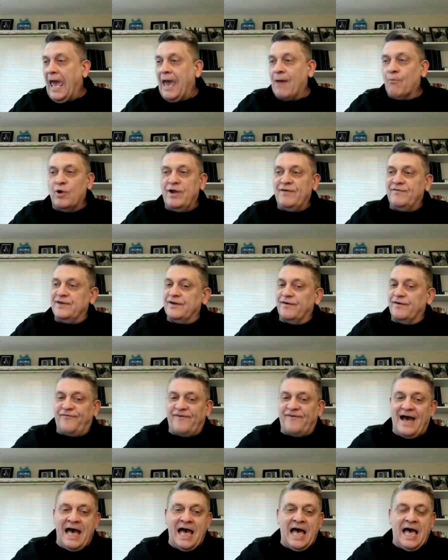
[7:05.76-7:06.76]
And we've
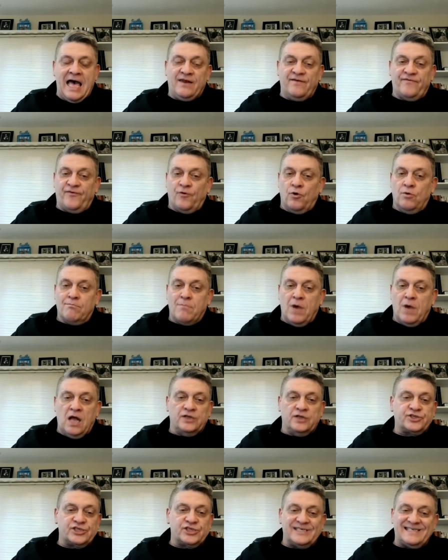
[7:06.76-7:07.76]
defined for
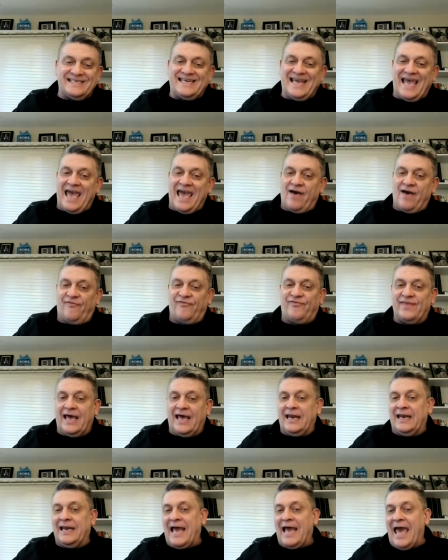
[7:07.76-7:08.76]
months death,
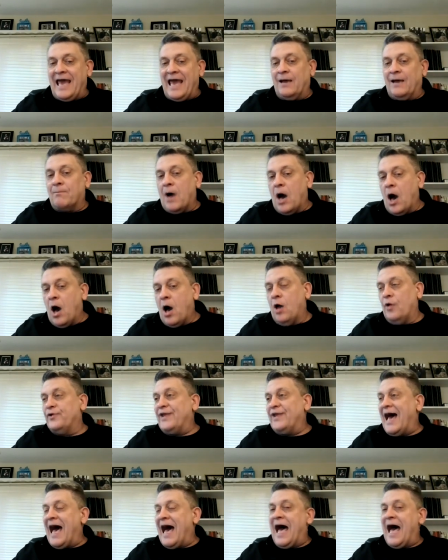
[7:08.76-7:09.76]
that in Adam all
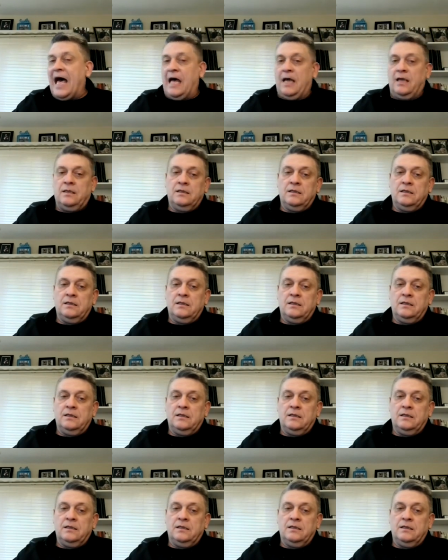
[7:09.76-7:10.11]
die.